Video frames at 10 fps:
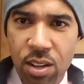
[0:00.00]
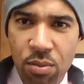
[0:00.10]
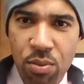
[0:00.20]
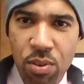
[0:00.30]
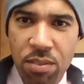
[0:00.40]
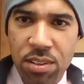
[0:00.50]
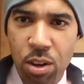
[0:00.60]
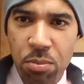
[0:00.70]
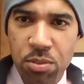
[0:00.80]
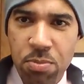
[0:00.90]
Forever
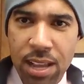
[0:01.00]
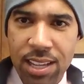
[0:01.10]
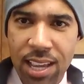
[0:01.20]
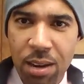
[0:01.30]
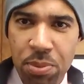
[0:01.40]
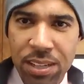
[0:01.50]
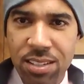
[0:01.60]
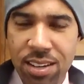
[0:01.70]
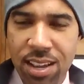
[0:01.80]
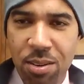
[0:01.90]
Noble's back. He got a picture
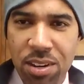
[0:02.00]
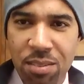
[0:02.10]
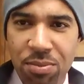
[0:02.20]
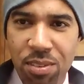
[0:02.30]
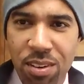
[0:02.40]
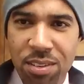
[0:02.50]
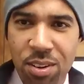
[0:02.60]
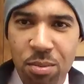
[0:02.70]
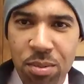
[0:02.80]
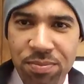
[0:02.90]
now. What up, Forever
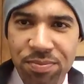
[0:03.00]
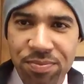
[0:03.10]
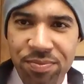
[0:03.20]
Noble?